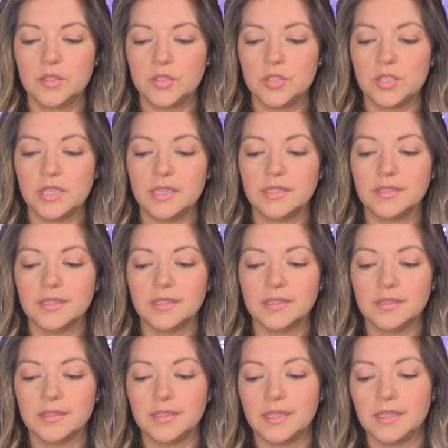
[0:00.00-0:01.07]

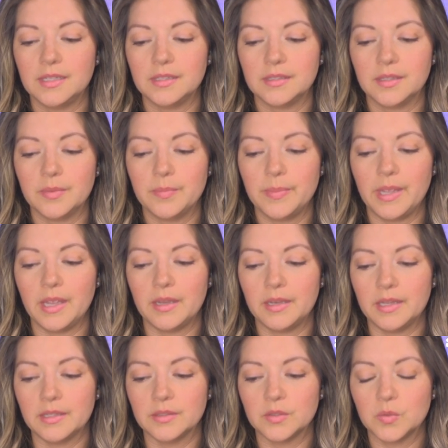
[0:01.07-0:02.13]
Jesus and his
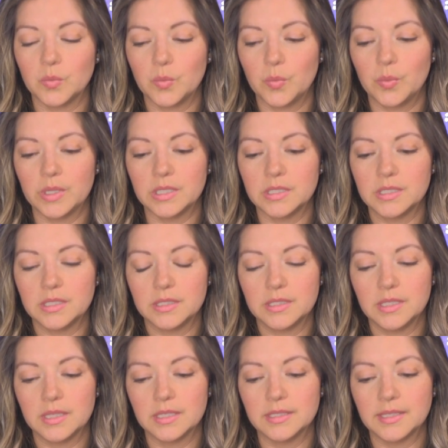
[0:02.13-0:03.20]
companions went
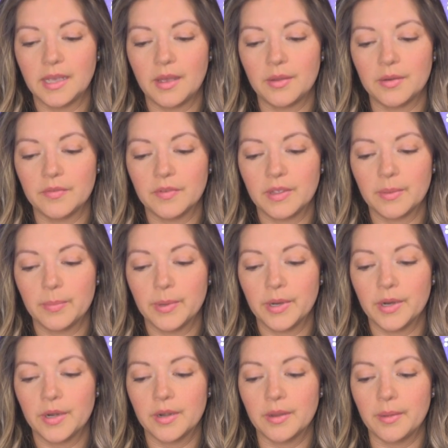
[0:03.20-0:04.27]
to the town of
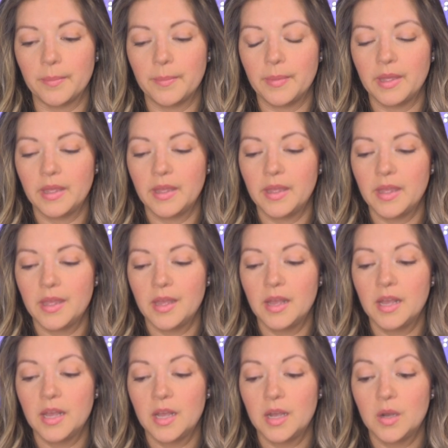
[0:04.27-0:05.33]
Capernaum.
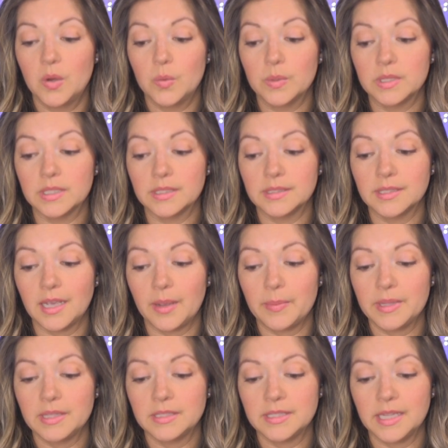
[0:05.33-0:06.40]
When the
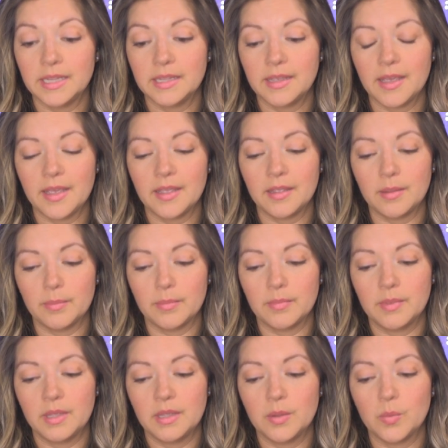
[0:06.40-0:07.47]
Sabbath day came,
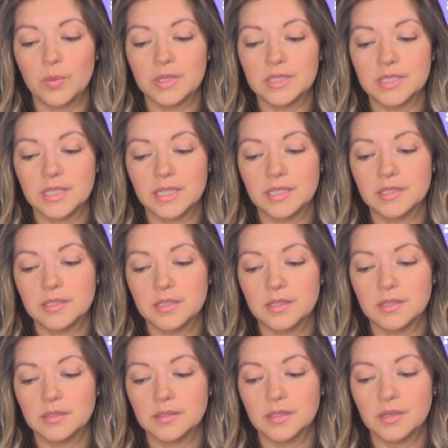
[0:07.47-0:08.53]
he went into
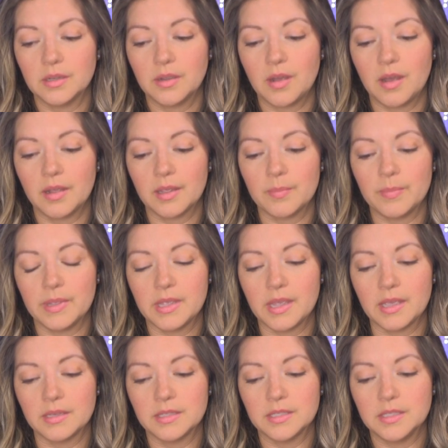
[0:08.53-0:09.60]
the synagogue and
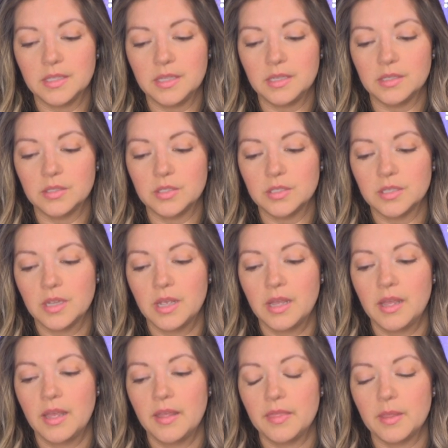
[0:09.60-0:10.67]
began to teach.
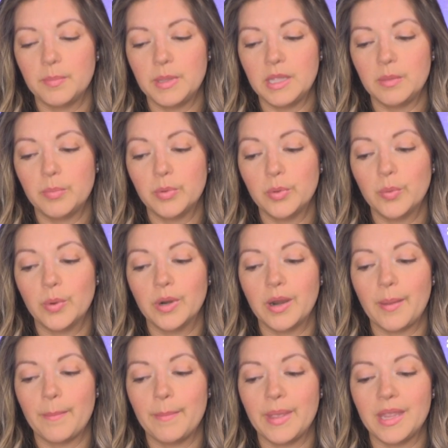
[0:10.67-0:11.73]
The people were
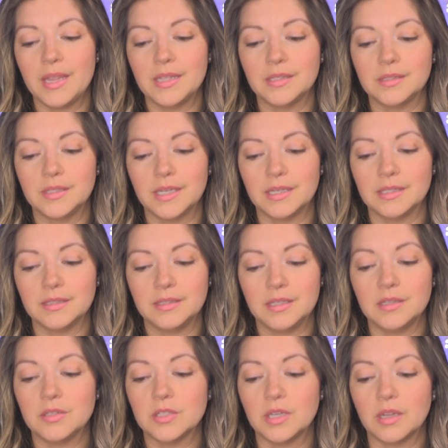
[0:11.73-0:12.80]
amazed at his
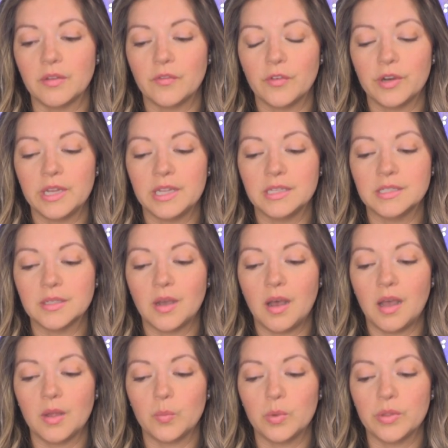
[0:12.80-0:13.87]
teaching, for he
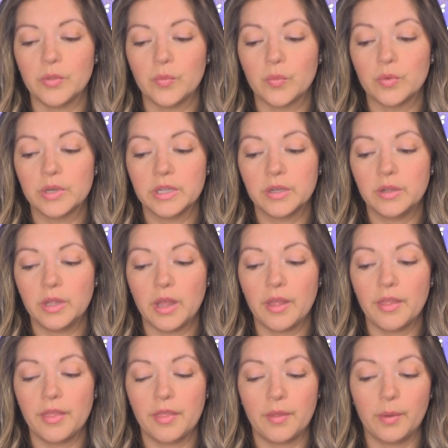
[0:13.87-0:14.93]
taught with real
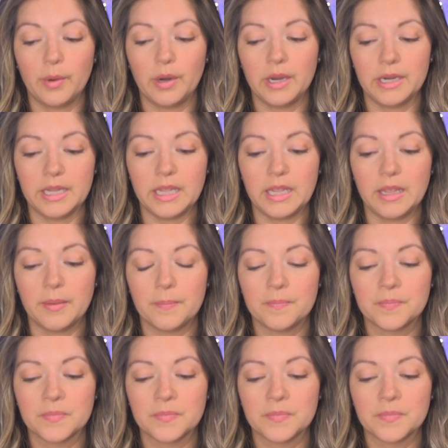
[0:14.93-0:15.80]
authority,